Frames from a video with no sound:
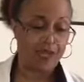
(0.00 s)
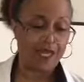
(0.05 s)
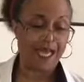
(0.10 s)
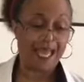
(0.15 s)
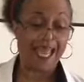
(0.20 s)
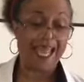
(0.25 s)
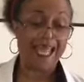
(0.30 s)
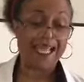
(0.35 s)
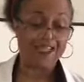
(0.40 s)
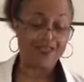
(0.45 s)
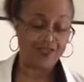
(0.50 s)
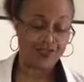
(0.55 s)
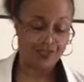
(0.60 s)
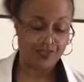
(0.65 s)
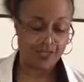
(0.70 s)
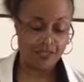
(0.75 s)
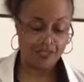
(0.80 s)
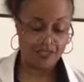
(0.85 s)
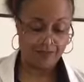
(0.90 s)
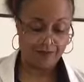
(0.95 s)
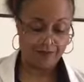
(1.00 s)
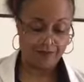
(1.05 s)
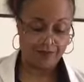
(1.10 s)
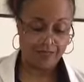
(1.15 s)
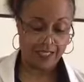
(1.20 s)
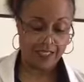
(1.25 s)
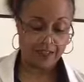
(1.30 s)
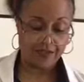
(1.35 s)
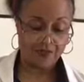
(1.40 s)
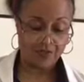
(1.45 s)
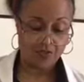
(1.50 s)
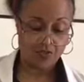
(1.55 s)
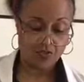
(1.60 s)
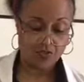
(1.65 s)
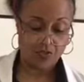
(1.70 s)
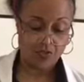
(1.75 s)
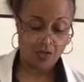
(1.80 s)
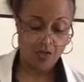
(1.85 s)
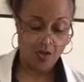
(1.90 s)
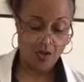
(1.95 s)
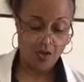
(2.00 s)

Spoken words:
The answers are different, that's for sure.